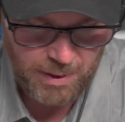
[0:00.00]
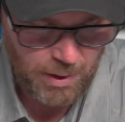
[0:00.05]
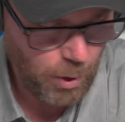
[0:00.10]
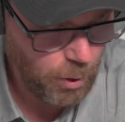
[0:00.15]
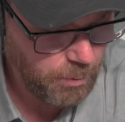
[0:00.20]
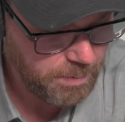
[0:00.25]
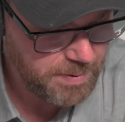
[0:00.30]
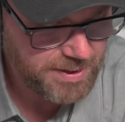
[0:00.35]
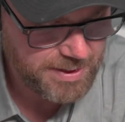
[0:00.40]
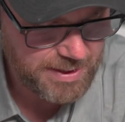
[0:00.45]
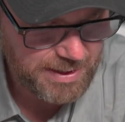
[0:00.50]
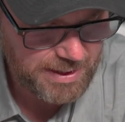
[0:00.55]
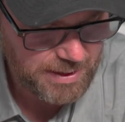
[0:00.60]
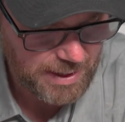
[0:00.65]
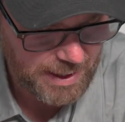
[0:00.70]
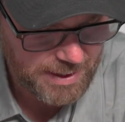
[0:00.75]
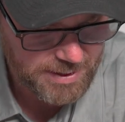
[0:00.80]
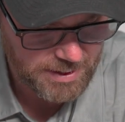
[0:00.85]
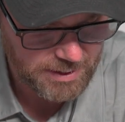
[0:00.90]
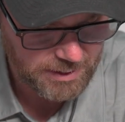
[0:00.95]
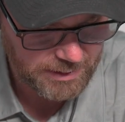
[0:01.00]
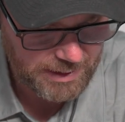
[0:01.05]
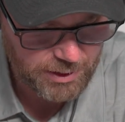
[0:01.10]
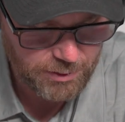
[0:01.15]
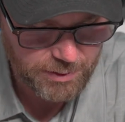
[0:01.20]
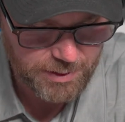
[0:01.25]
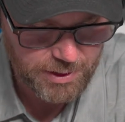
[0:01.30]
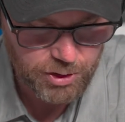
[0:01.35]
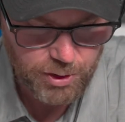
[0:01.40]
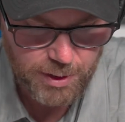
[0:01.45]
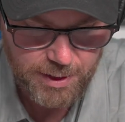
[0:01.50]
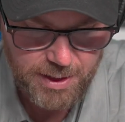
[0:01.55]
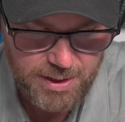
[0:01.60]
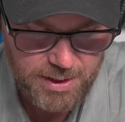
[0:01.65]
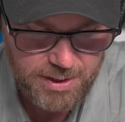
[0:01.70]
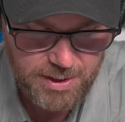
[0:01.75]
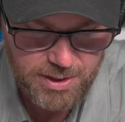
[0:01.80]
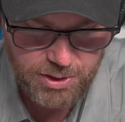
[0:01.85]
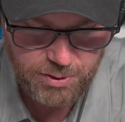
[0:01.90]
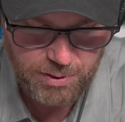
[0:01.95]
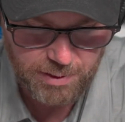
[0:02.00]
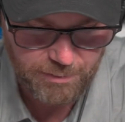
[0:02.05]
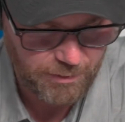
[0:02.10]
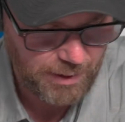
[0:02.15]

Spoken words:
Hope is seen as a leader in the trucking industry